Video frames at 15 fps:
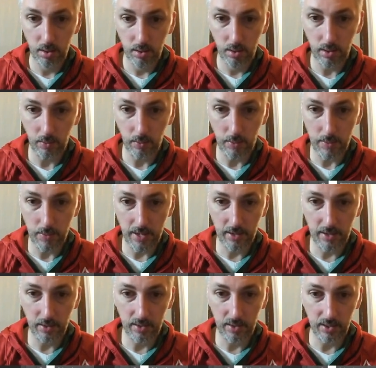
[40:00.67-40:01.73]
and we
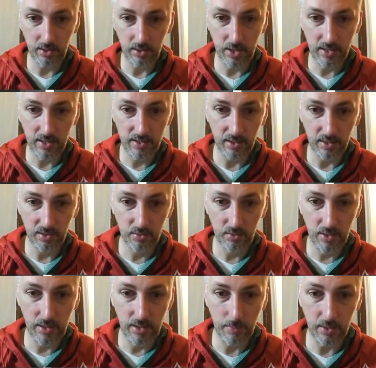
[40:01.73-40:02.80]
suggest a
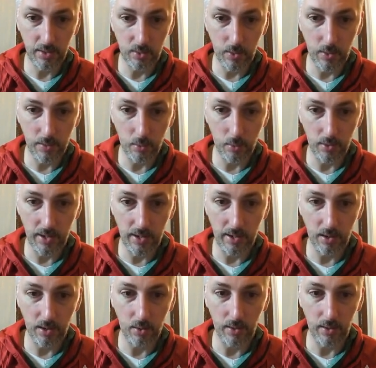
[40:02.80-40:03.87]
stream that's way more
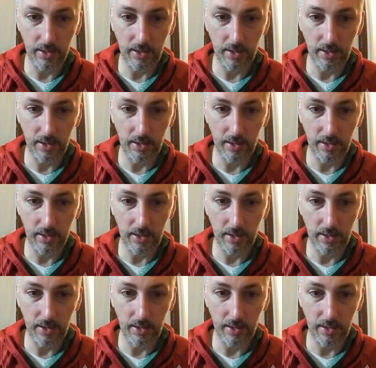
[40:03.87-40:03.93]
narrow, like